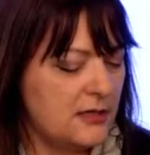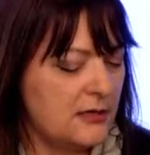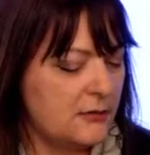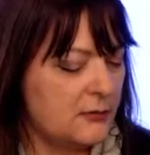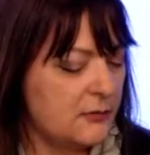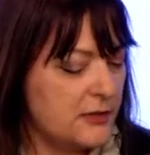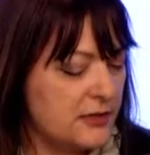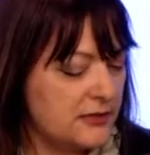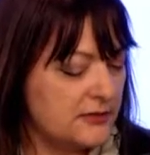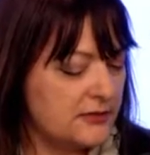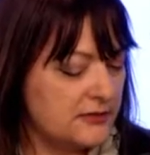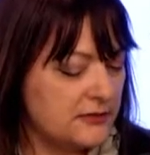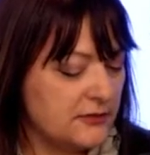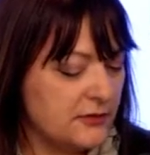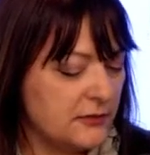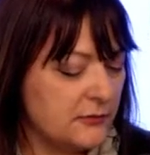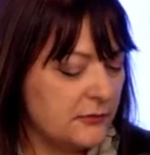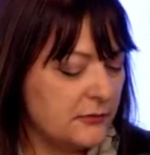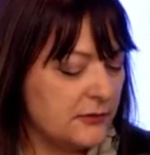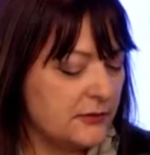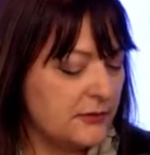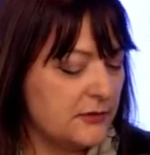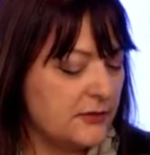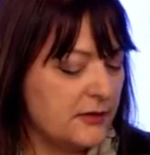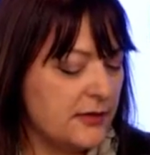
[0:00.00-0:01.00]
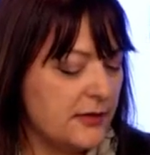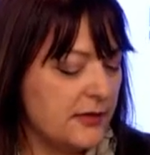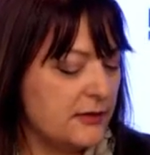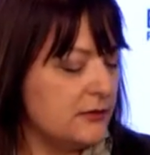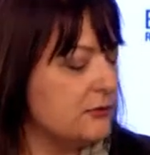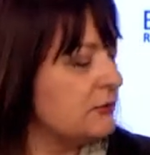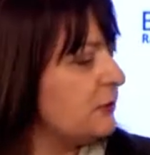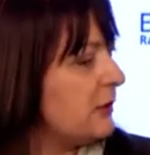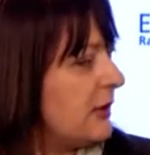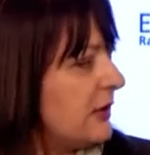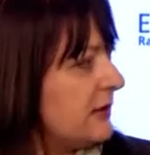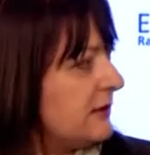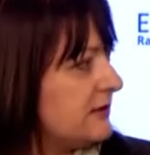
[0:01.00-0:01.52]
reasonable,
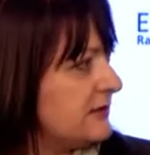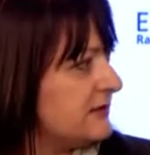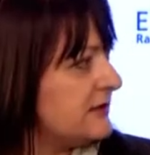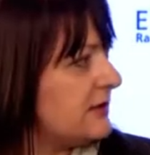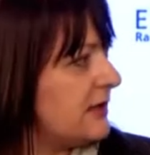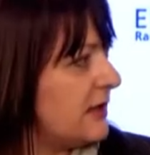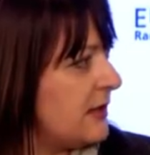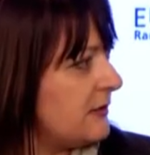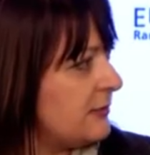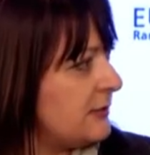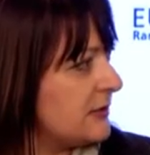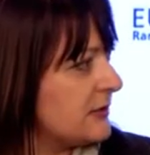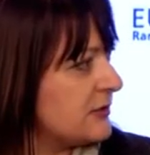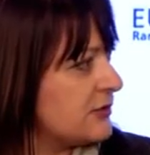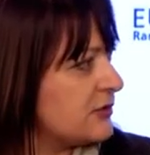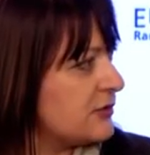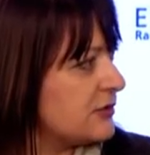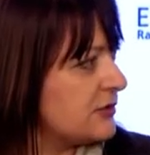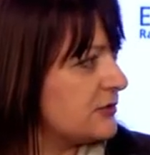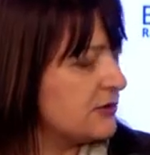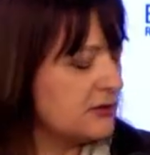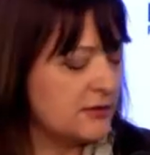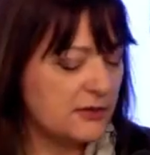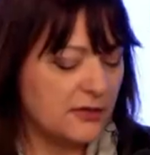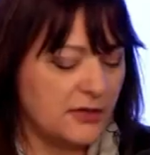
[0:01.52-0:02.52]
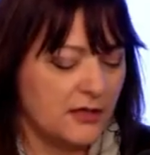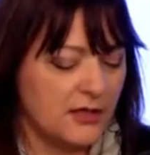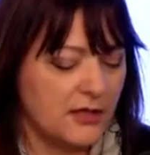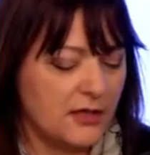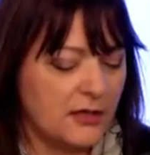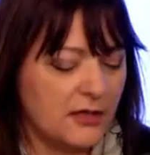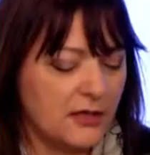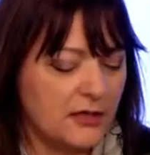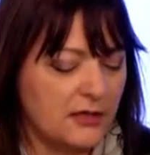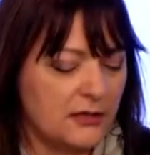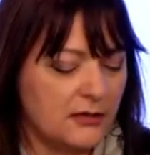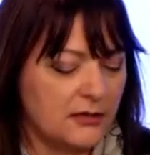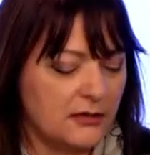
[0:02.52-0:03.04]
and well-established.
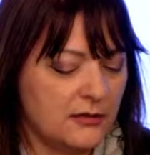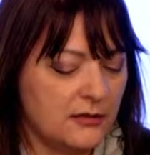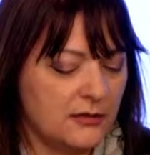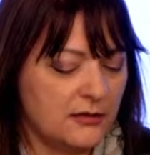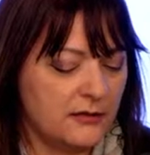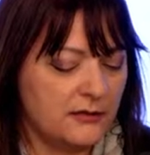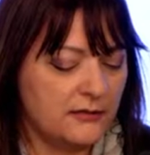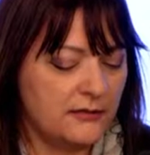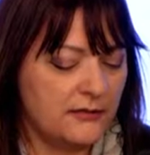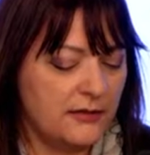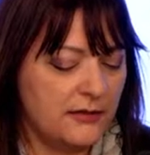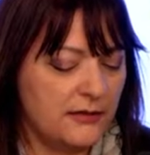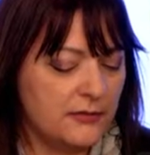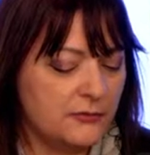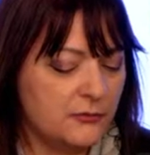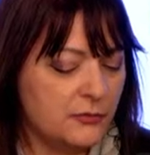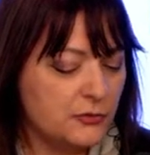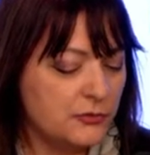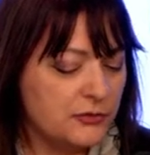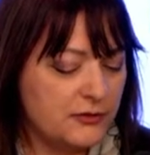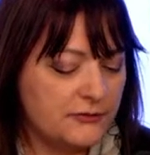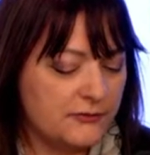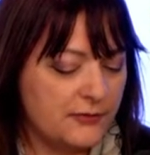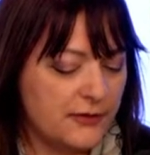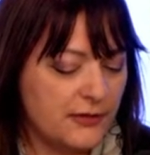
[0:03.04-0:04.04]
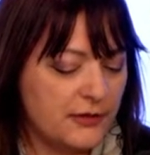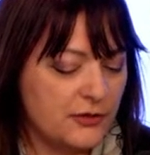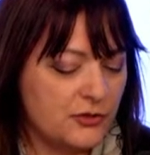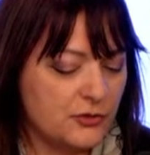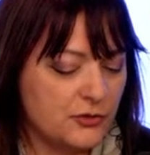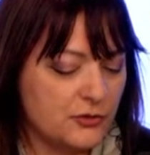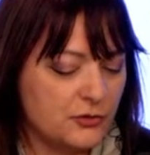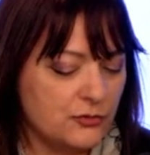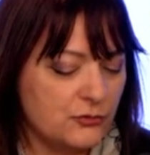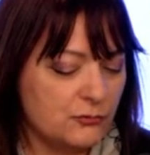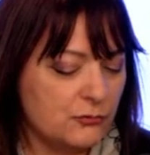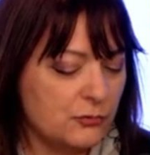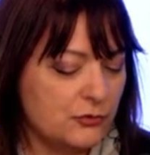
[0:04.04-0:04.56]
Their
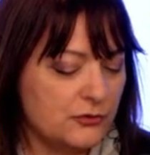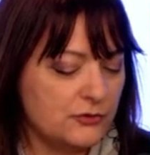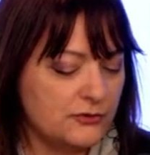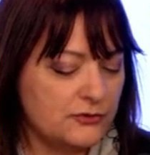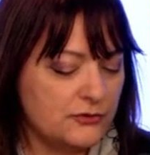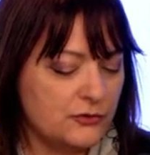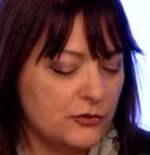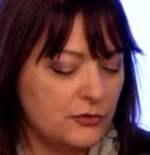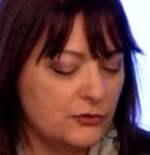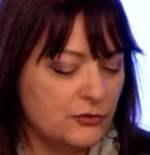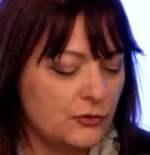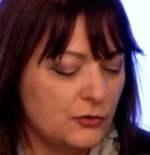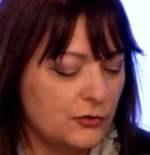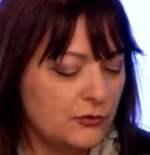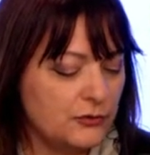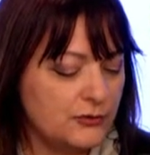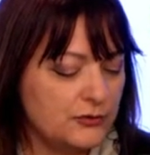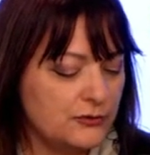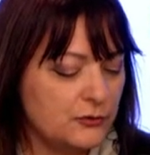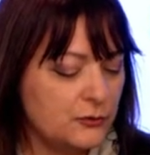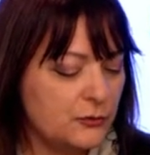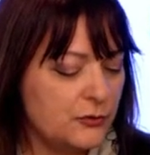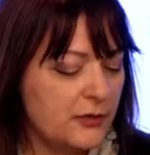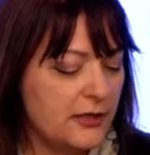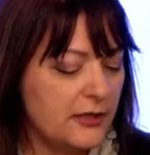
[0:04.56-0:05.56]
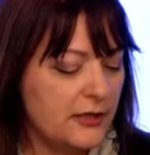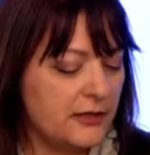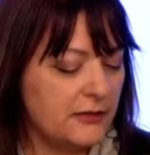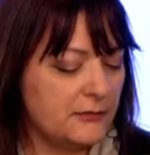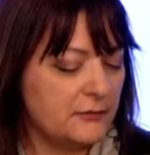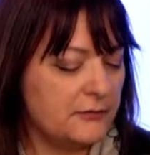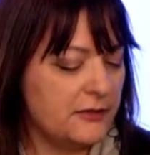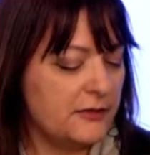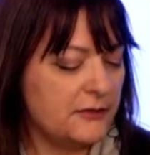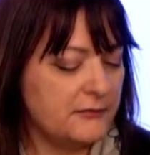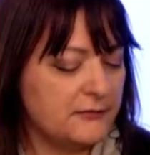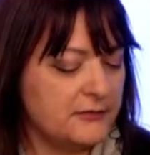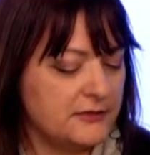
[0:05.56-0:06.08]
motivation was not only to
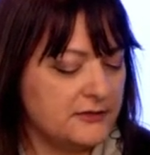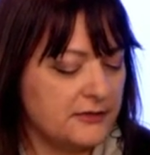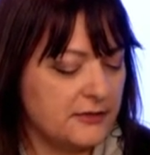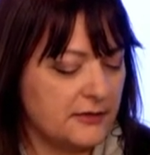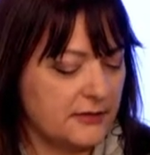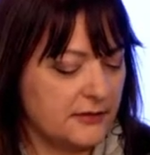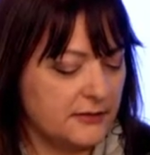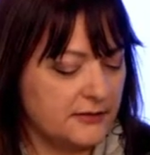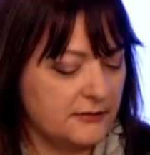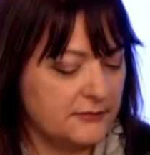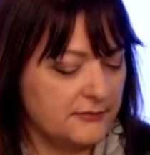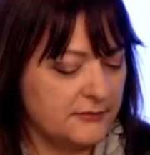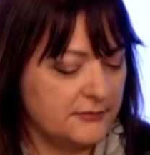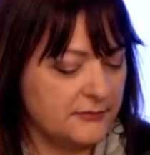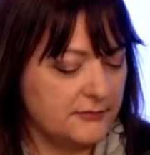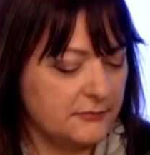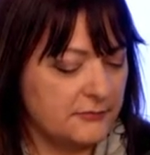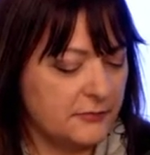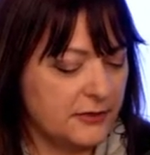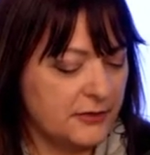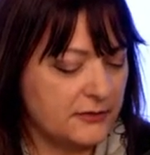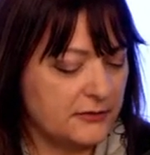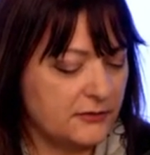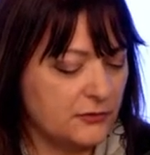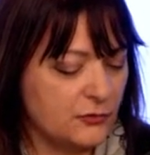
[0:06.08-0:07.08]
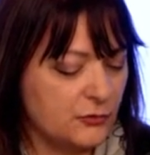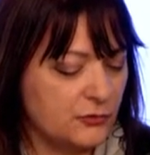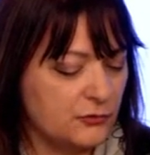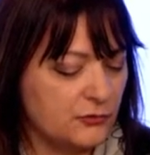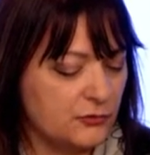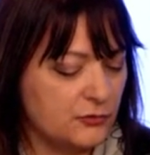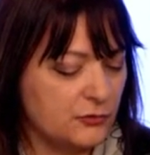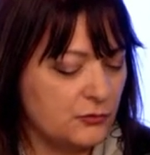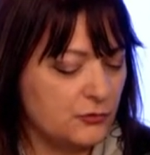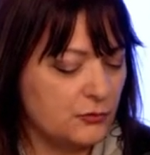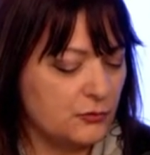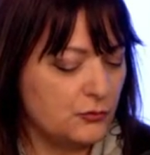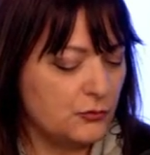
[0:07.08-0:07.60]
help themselves, but
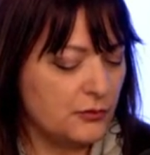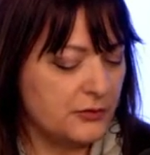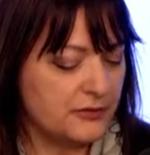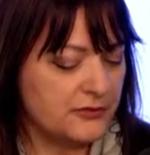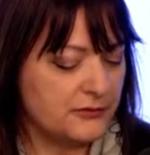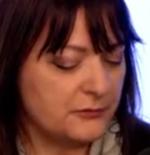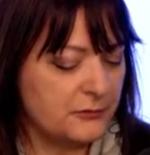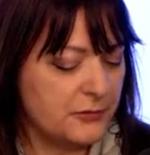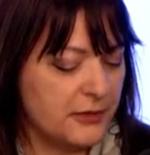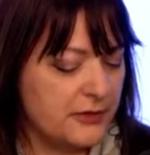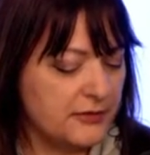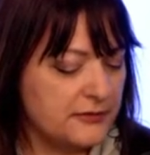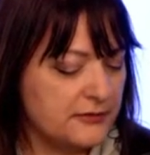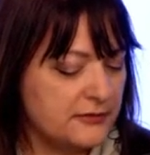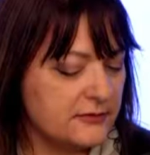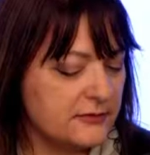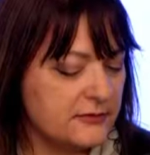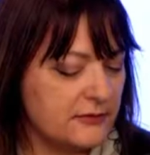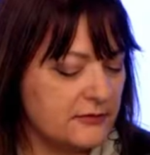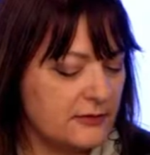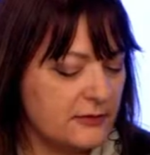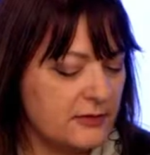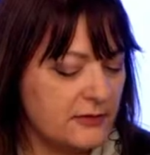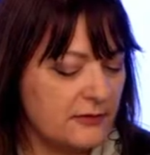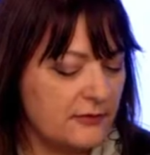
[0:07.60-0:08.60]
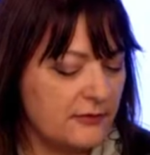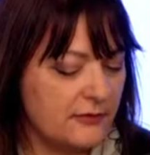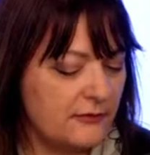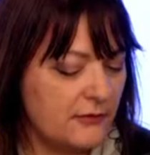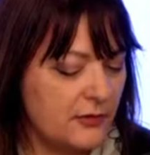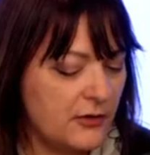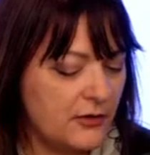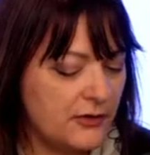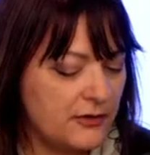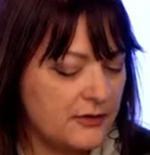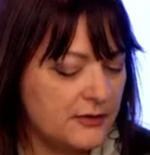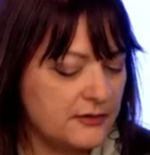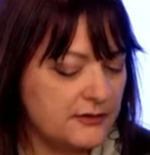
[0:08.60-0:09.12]
also to express the
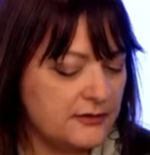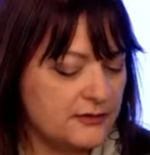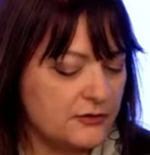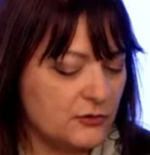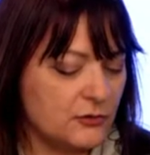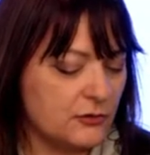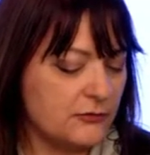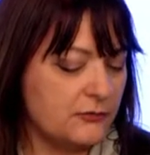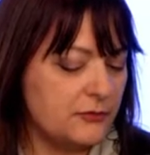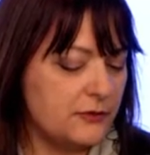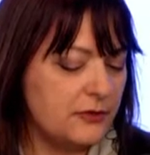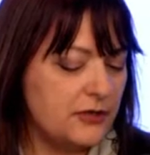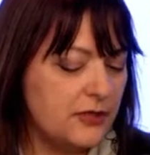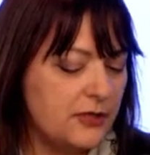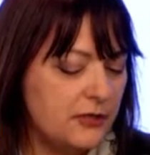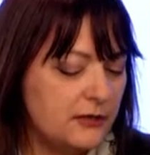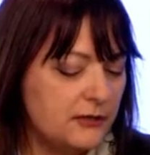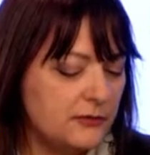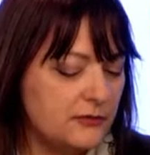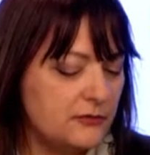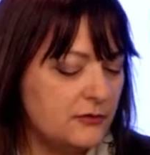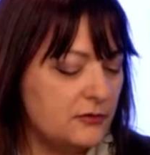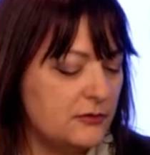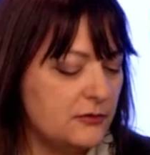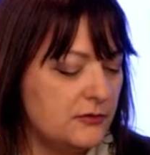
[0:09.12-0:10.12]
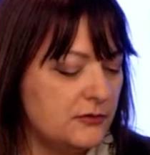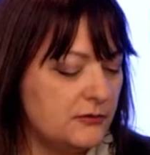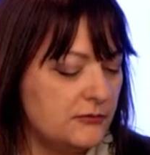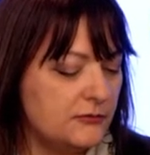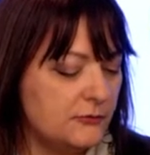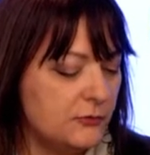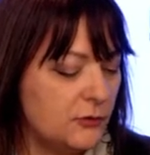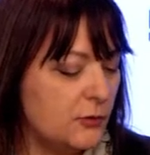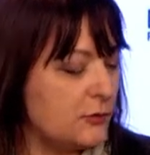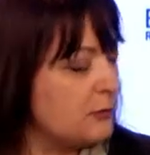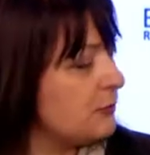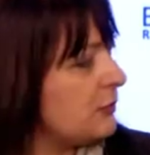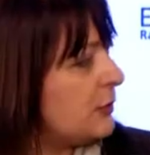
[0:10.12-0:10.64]
awareness of a need
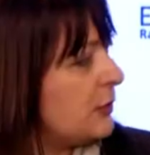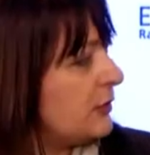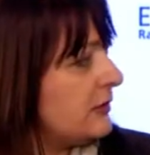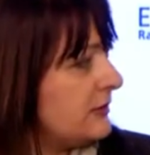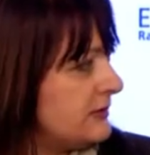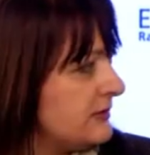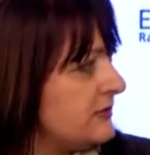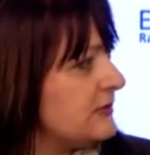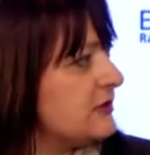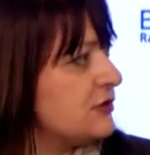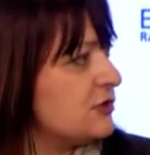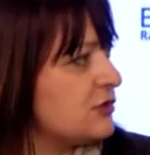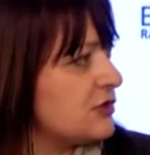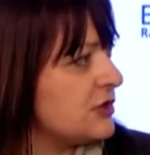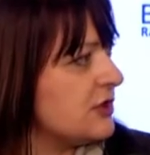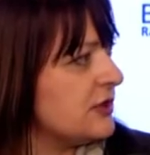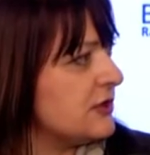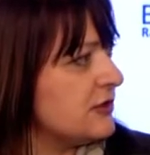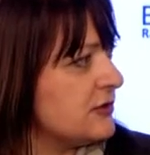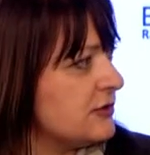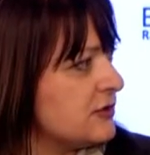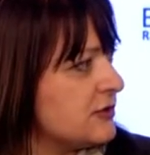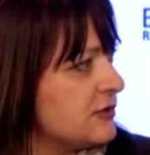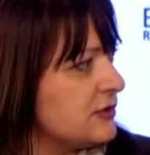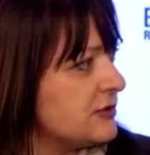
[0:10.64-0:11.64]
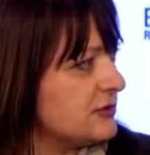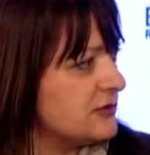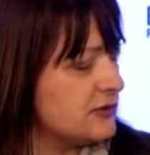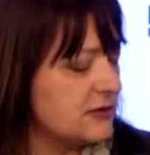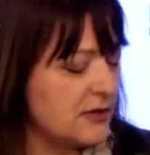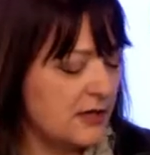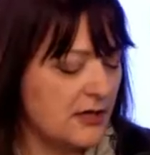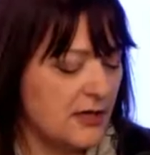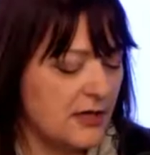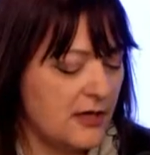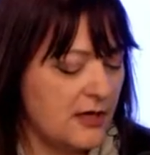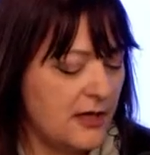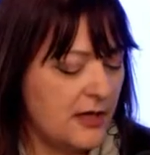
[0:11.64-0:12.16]
for policy changes.
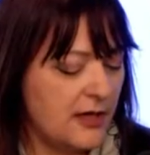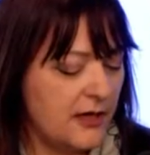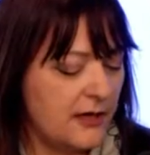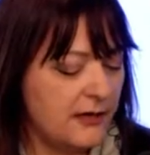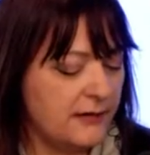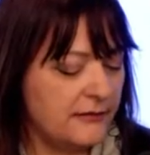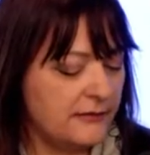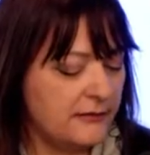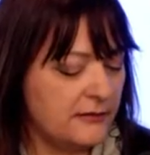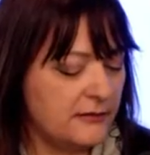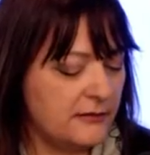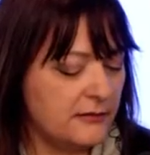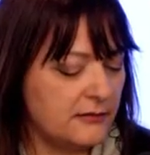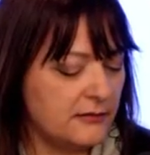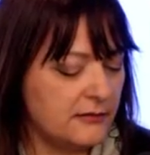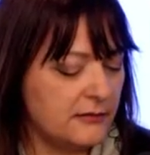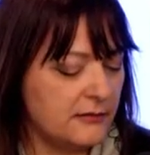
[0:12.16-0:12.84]
And